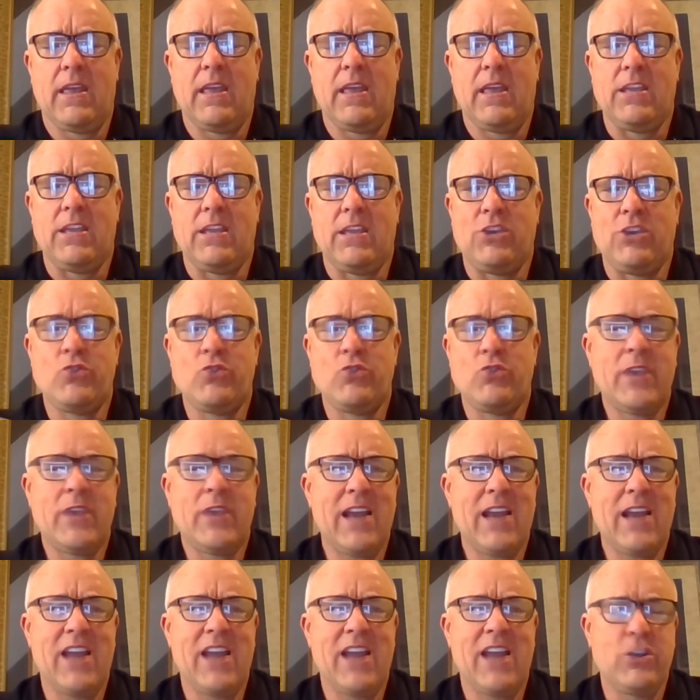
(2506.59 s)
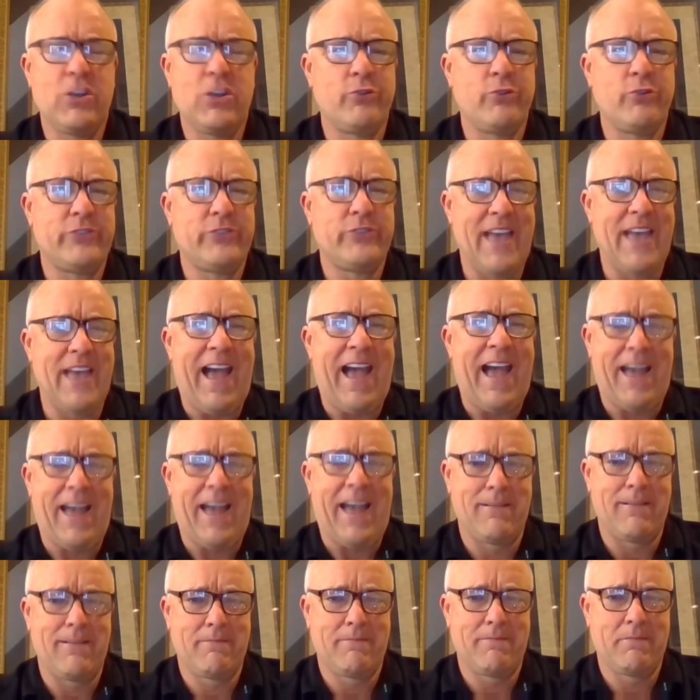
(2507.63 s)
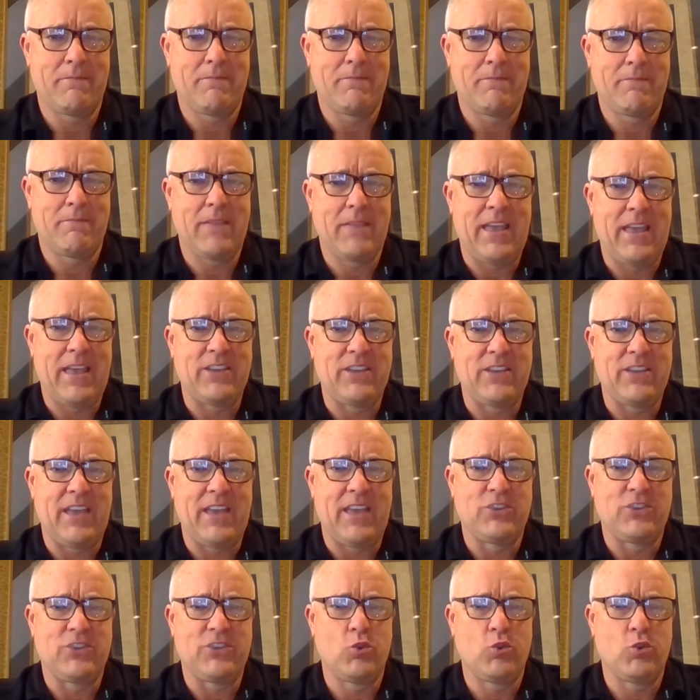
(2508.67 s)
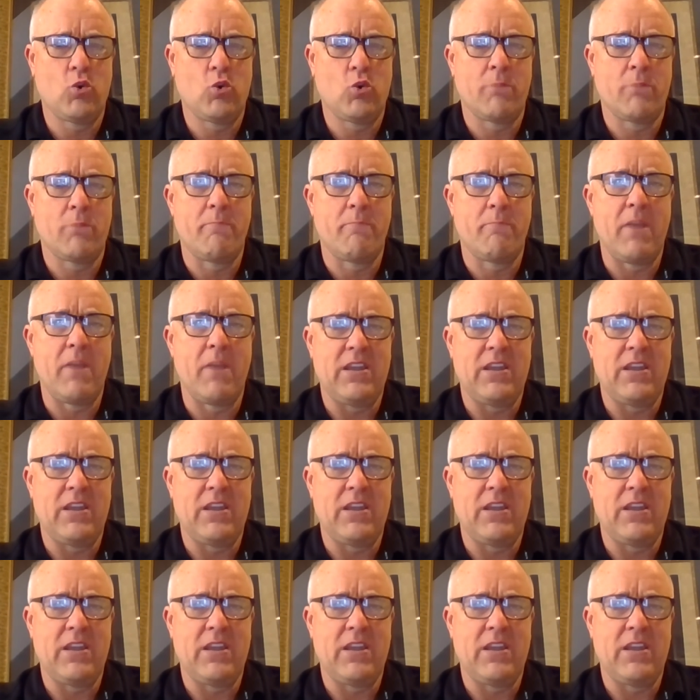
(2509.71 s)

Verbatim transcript: you cannot use that as your